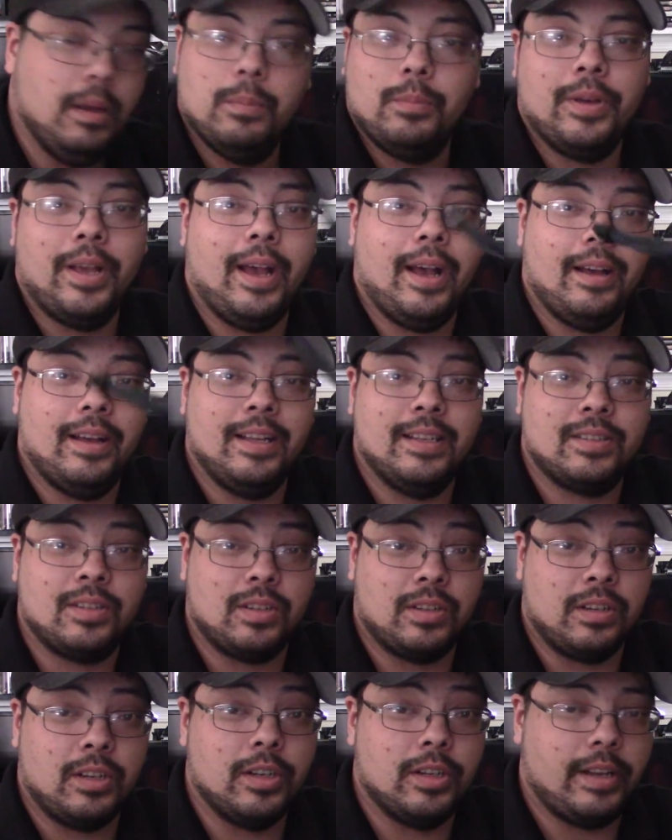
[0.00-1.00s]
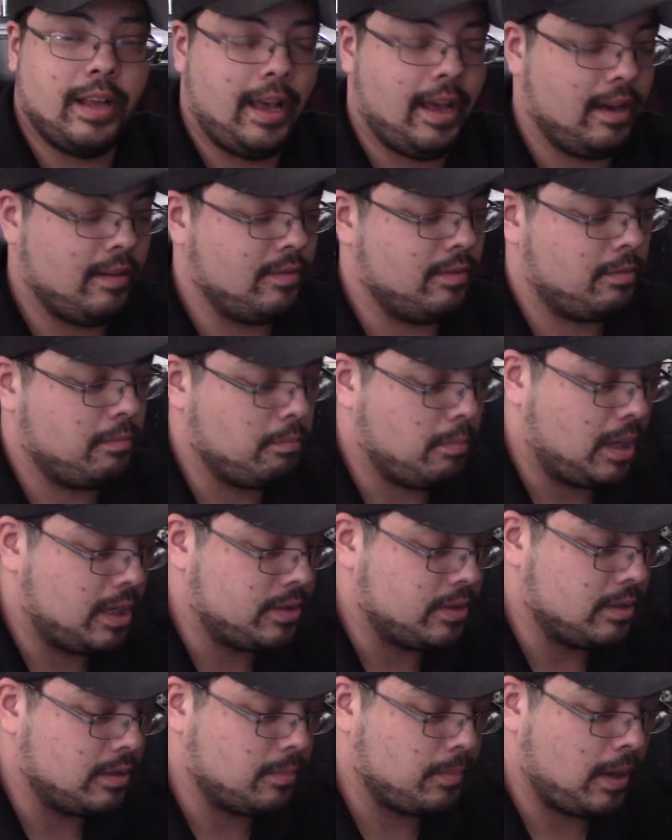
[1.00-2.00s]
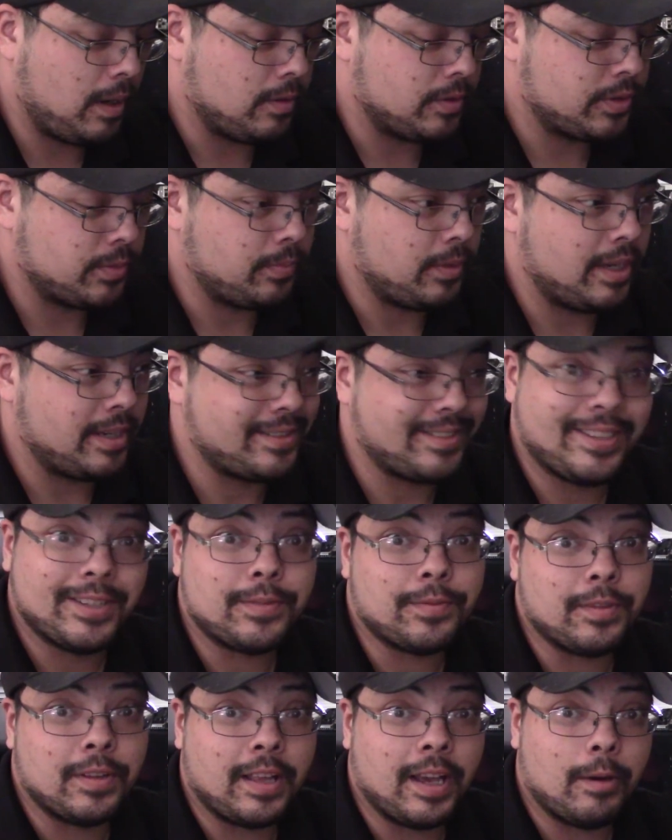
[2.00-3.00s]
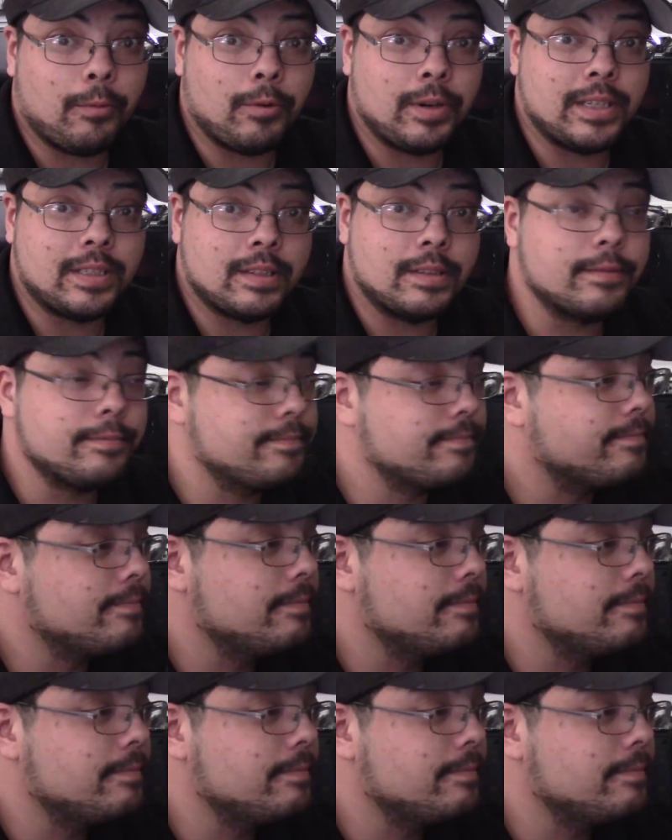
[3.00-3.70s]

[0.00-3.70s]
yeah, it's good to have modular power supplies just for that reason.